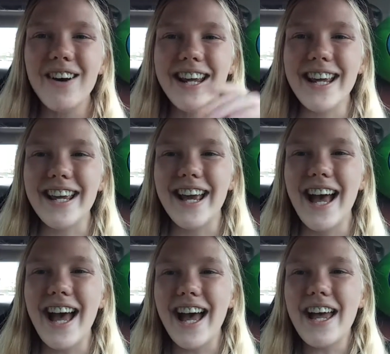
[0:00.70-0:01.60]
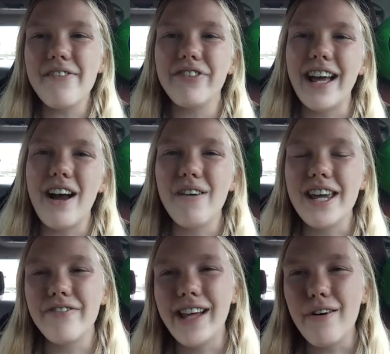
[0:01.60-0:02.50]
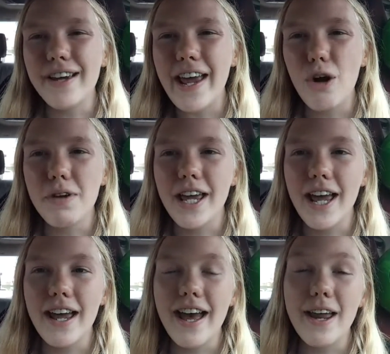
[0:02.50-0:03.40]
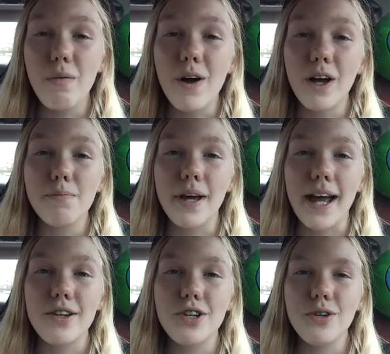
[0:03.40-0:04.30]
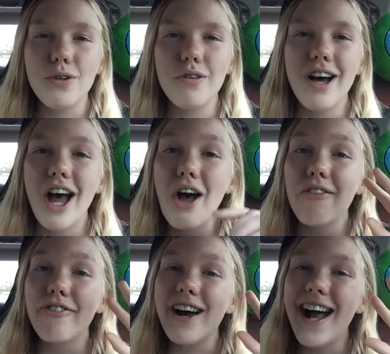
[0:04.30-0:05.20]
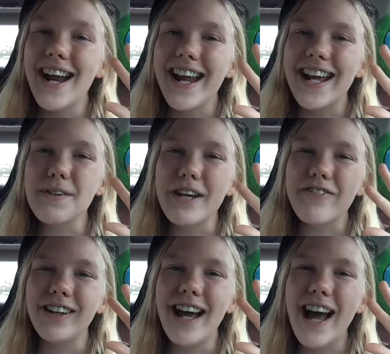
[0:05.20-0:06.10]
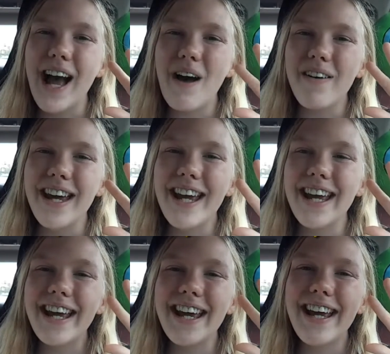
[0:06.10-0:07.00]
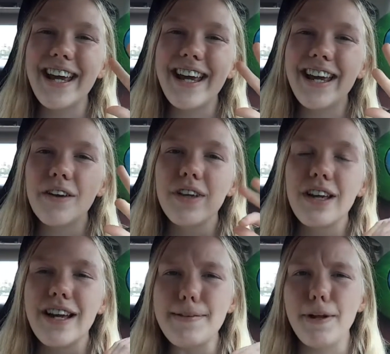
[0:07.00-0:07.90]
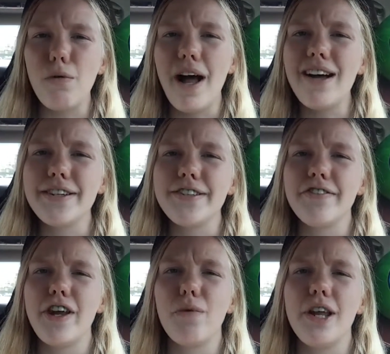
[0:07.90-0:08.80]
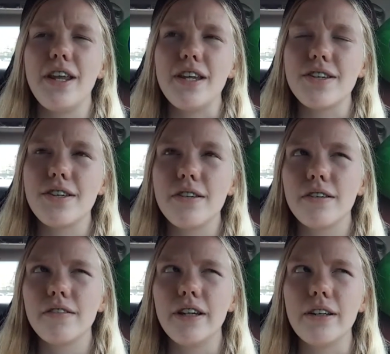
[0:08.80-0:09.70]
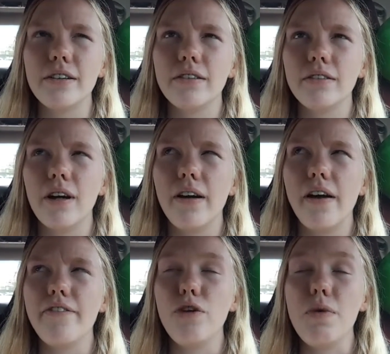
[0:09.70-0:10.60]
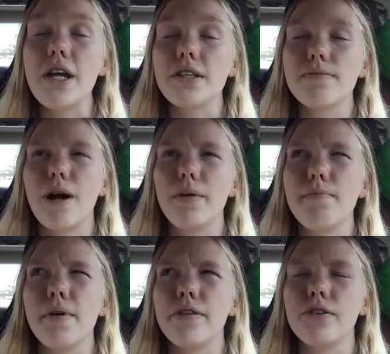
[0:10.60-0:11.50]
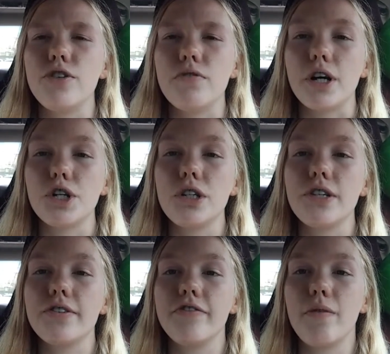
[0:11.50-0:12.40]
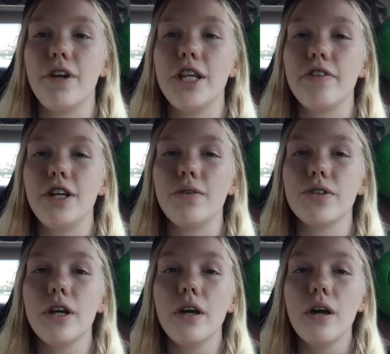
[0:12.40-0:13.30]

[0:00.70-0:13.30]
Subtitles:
Howdy! I'm FloweyKOBK, and welcome back to Fridays with Flowey! It's been a while since I've done one of these. Like, a few weeks, probably a month or two actually, since I've done one of these videos.